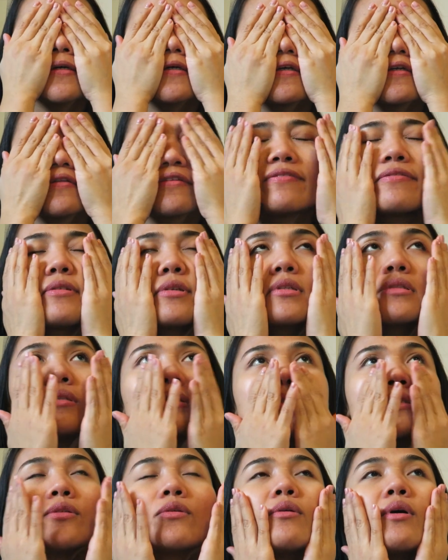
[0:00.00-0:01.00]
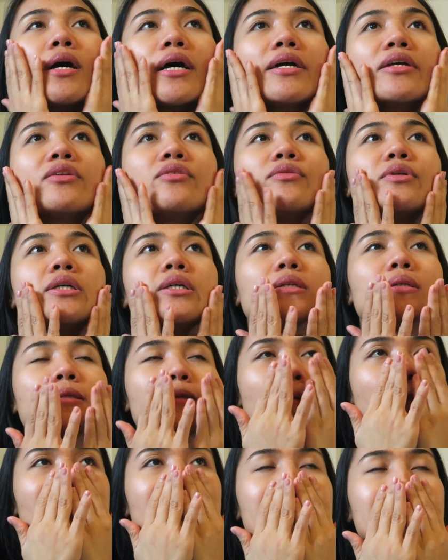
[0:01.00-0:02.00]
It feels so
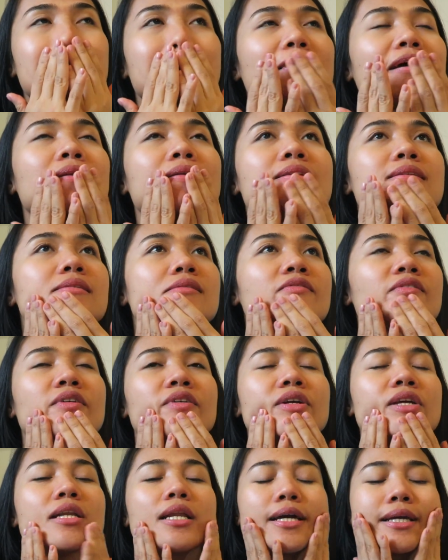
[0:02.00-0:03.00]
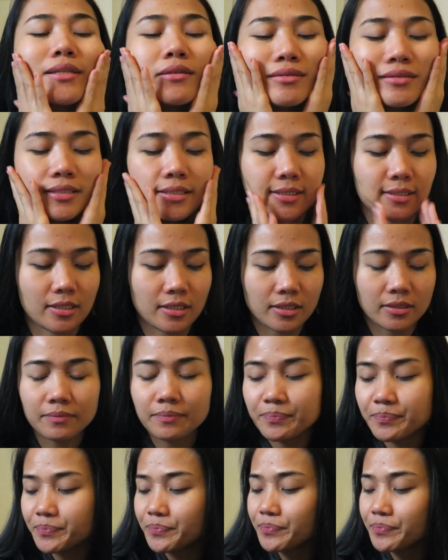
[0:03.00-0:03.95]
hydrated and it's very light on the skin.